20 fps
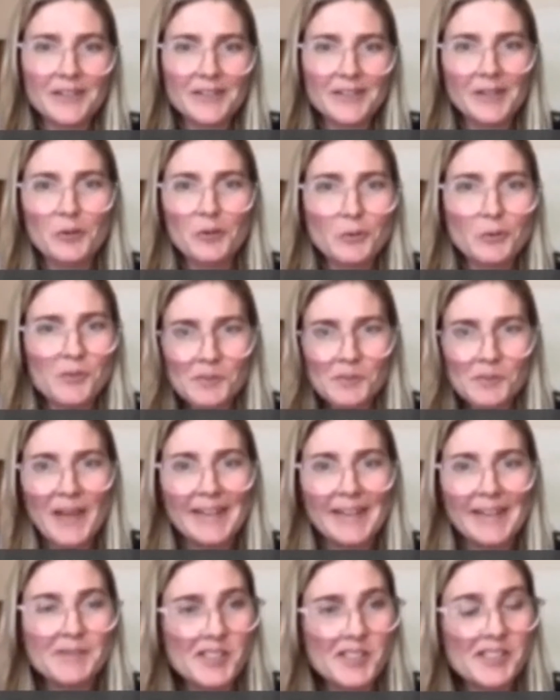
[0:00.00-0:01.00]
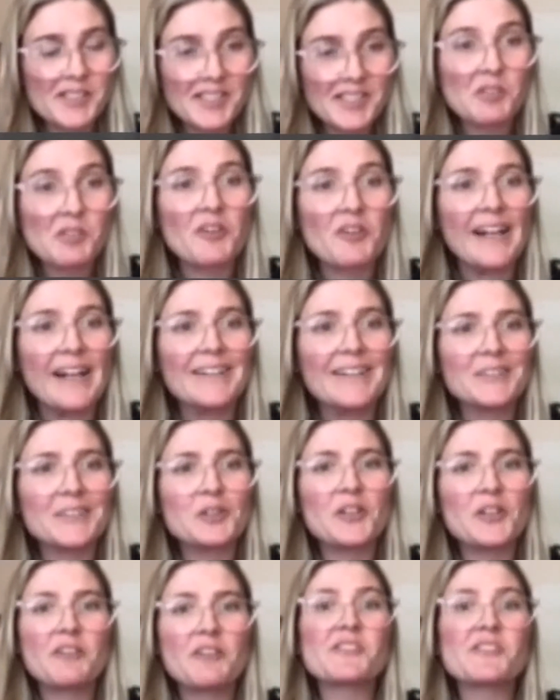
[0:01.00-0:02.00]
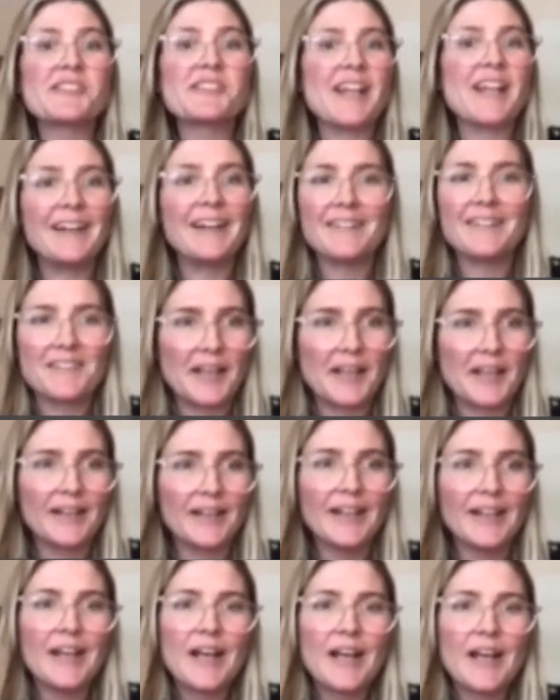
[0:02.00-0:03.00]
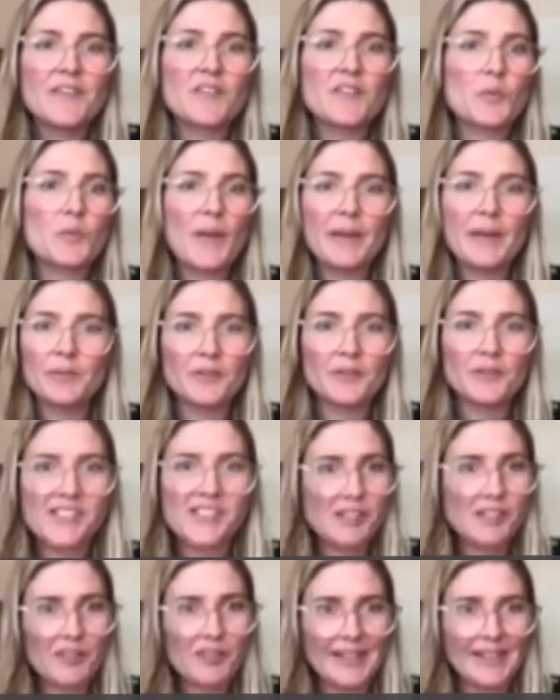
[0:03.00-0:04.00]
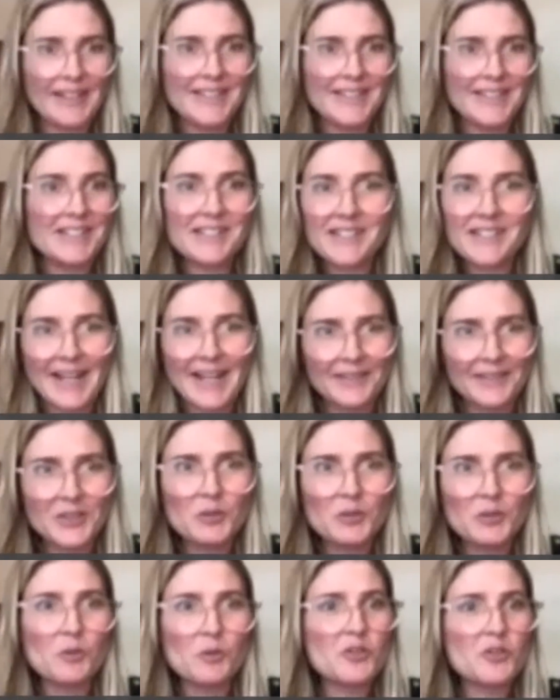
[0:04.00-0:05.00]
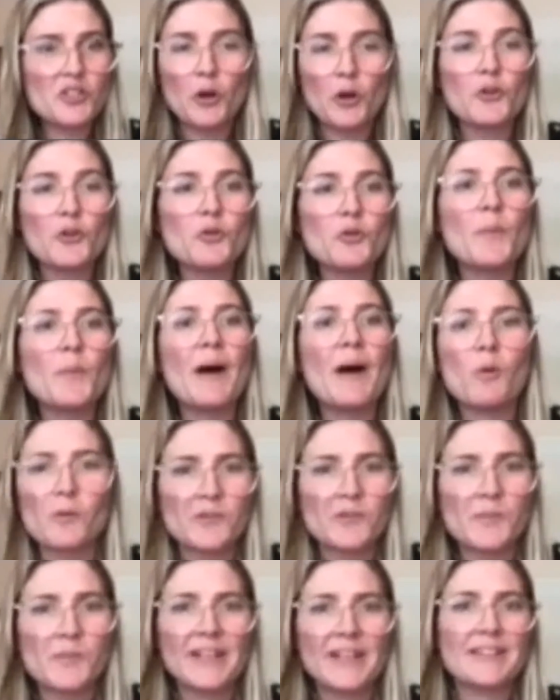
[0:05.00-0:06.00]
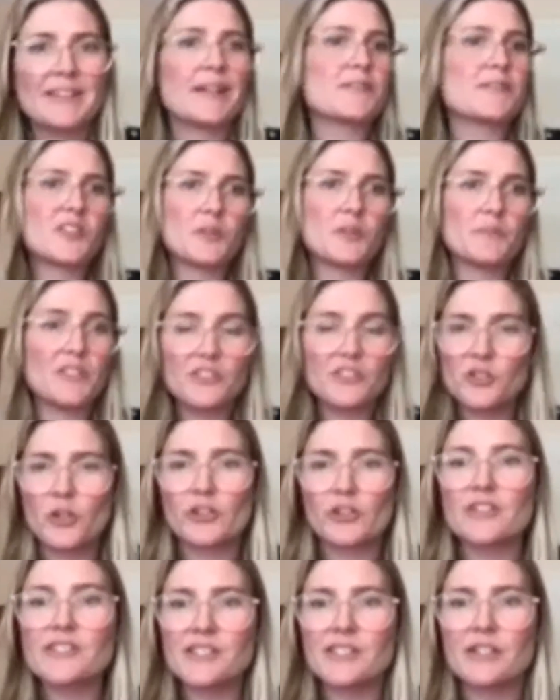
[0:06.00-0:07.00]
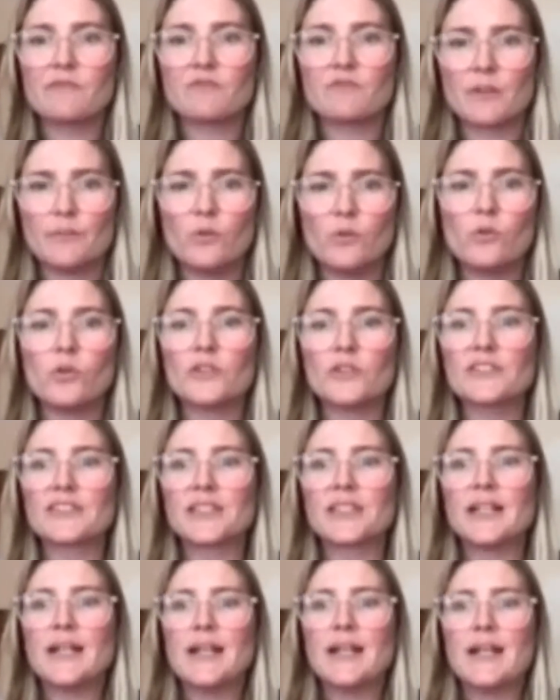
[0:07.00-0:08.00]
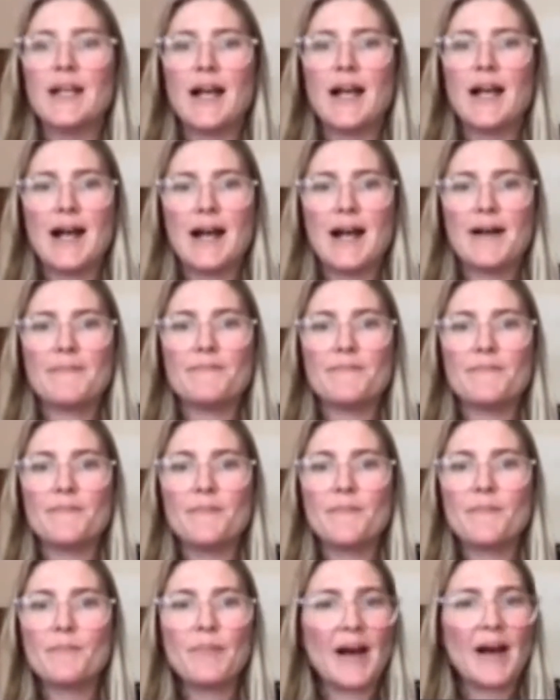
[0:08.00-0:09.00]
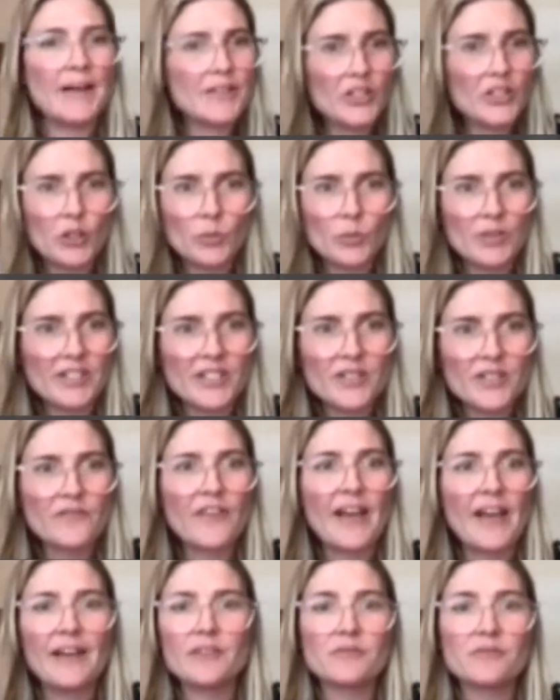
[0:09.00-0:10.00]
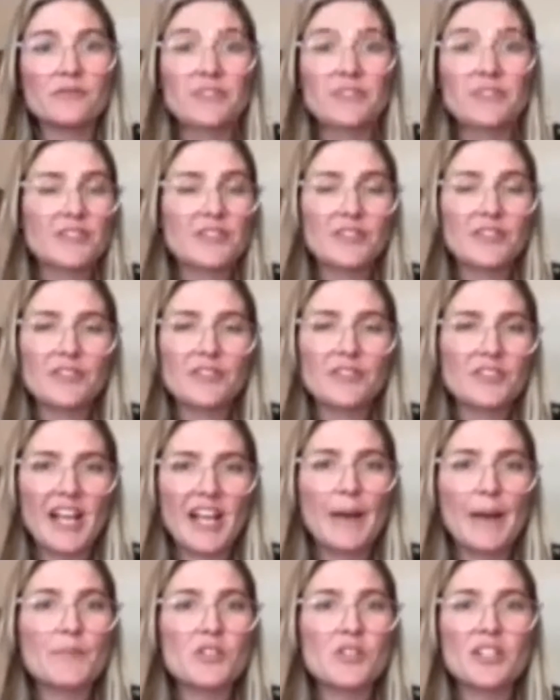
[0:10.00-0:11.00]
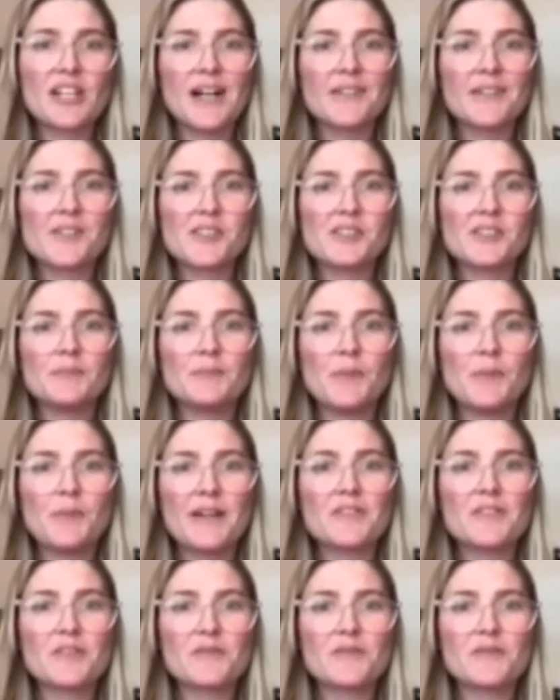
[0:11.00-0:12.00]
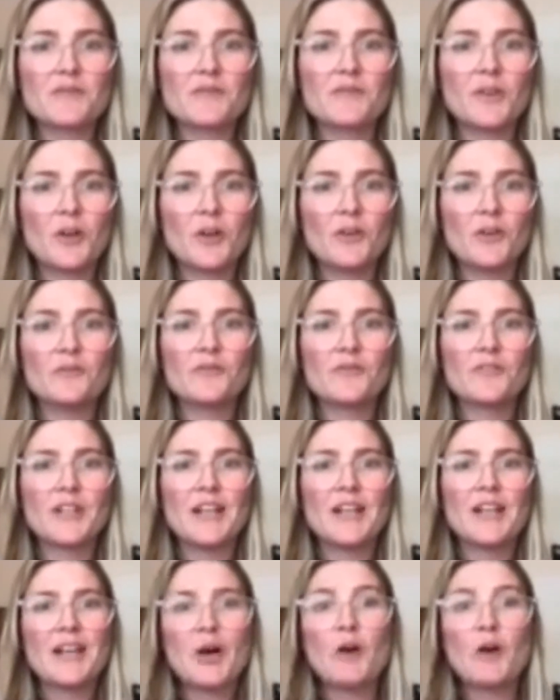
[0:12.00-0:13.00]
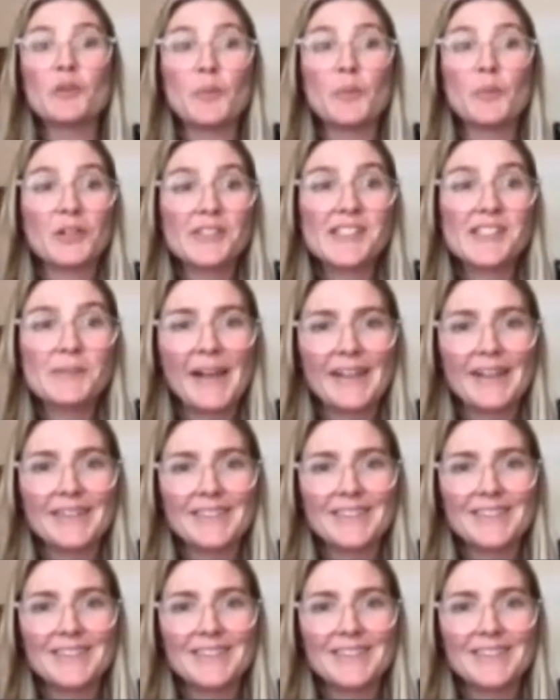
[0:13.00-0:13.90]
that haunts me is Syria. You know, there isn't anything that the people of Syria didn't tell you or show you about what was being done to them that journalists didn't report. But, you know, we just failed to capture the hearts and the minds of the policymakers